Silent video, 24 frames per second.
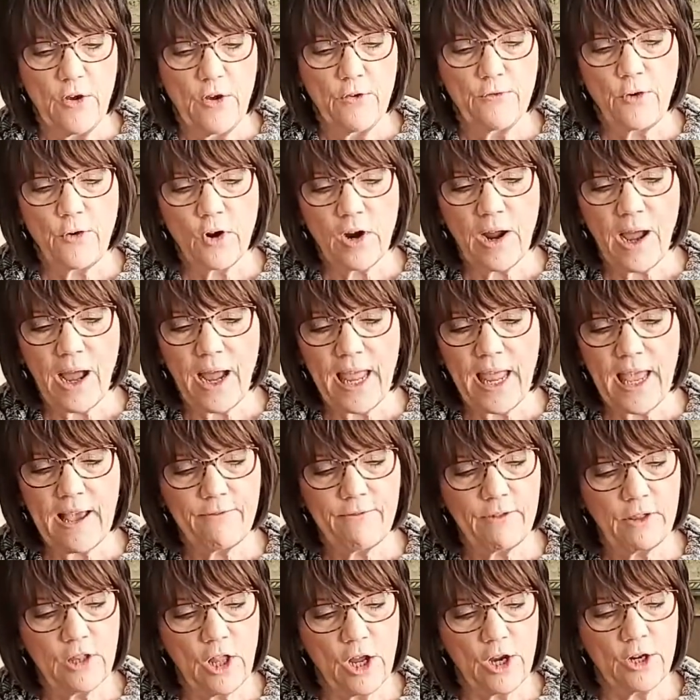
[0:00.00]
for I
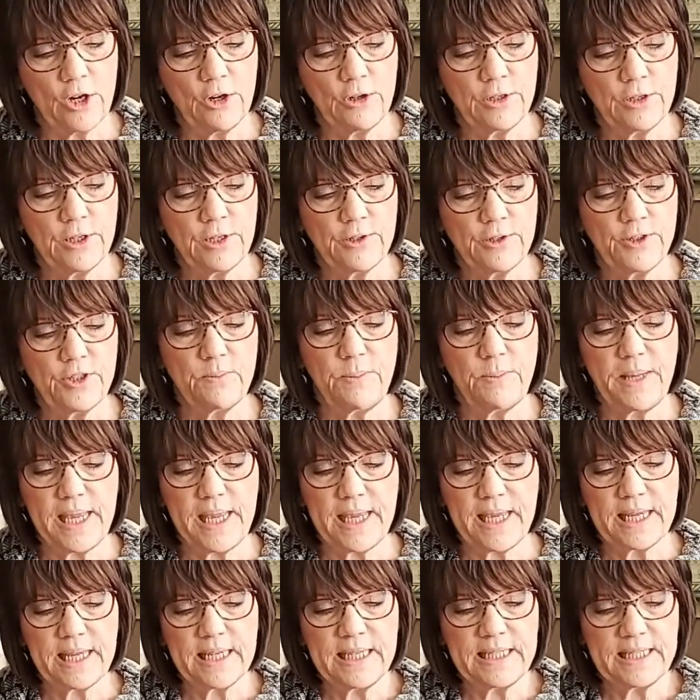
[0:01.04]
have learned to be
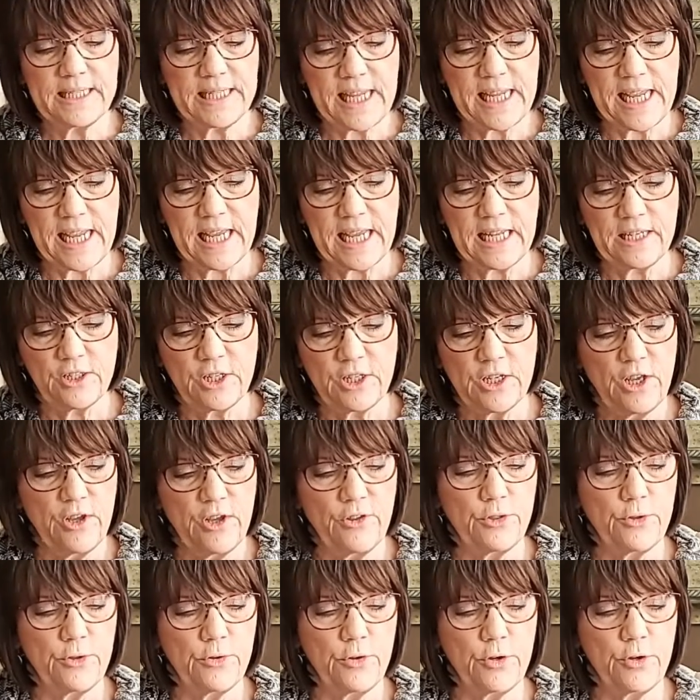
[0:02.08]
content
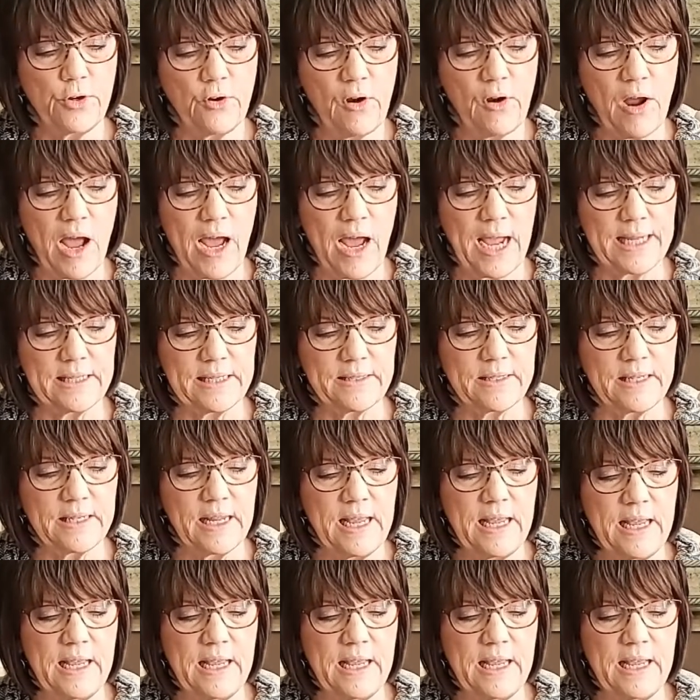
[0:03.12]
through Christ,